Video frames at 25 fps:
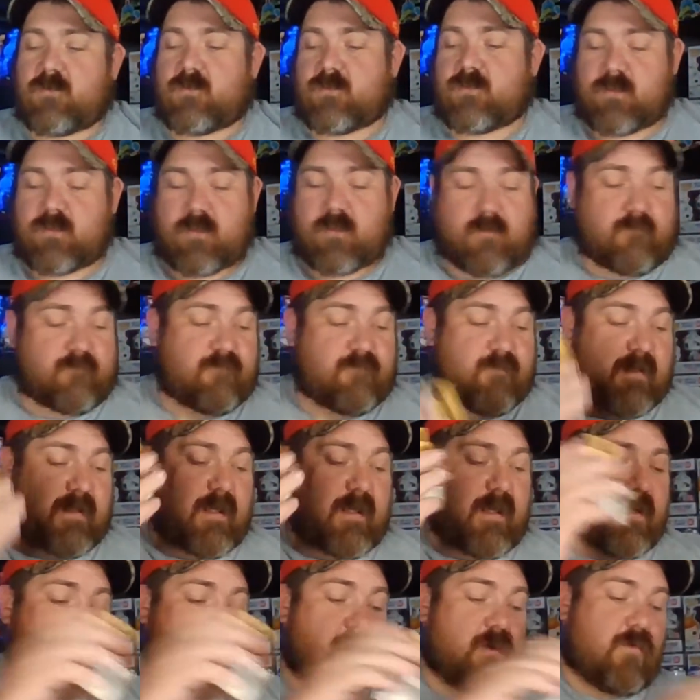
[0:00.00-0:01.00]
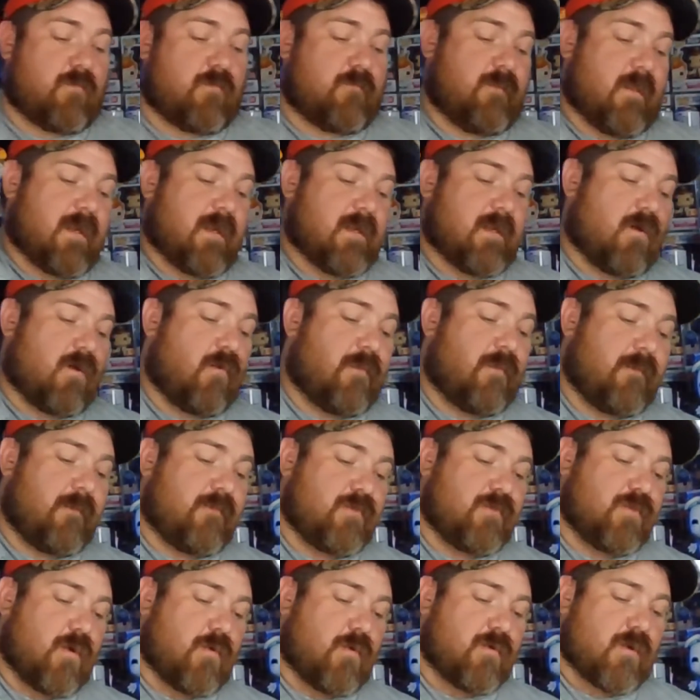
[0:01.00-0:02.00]
So, and I know not all
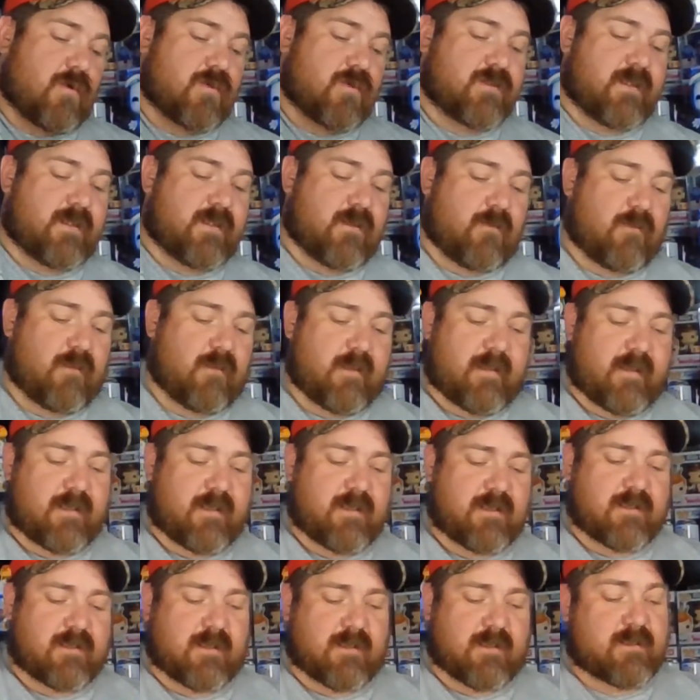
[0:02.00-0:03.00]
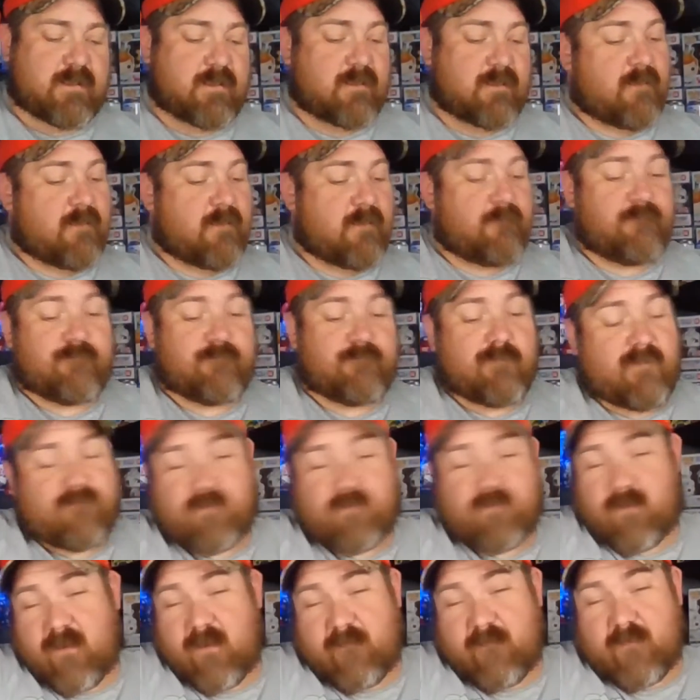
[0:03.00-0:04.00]
people know what RC Cola is because
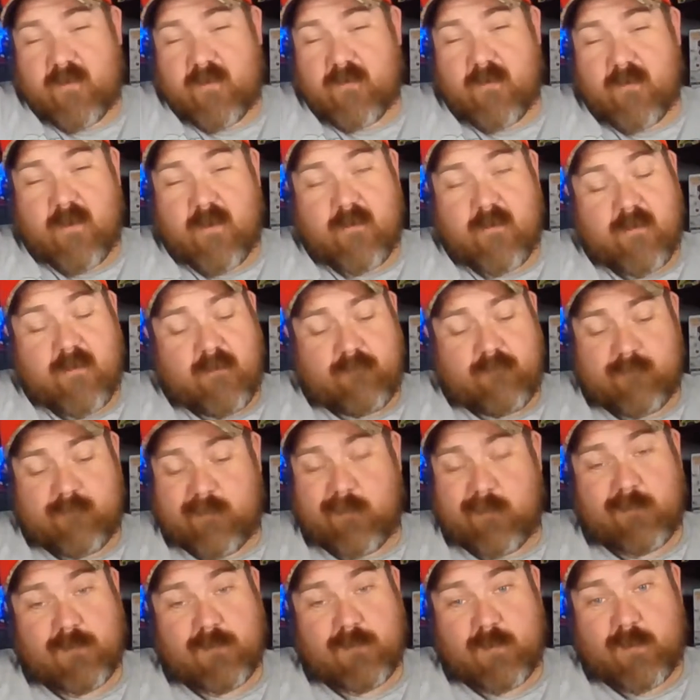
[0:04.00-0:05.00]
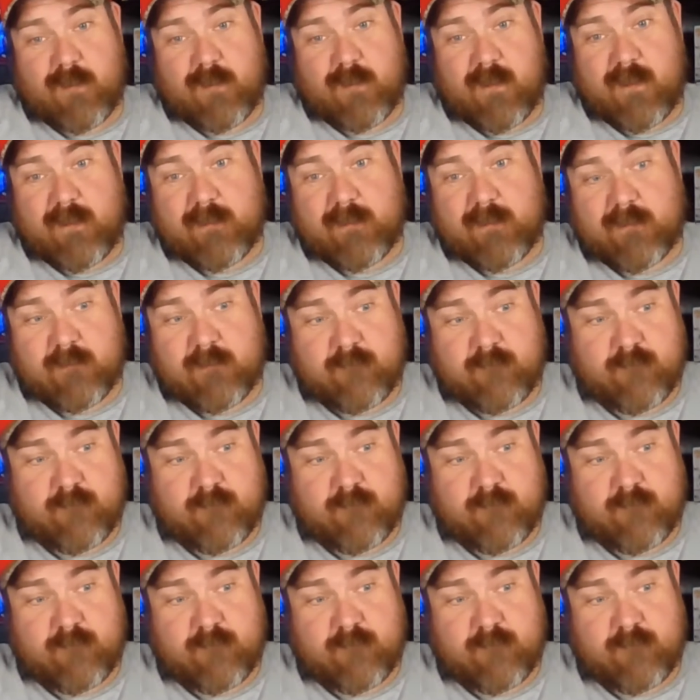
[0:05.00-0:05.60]
you don't have it in your area, you don't know what it is.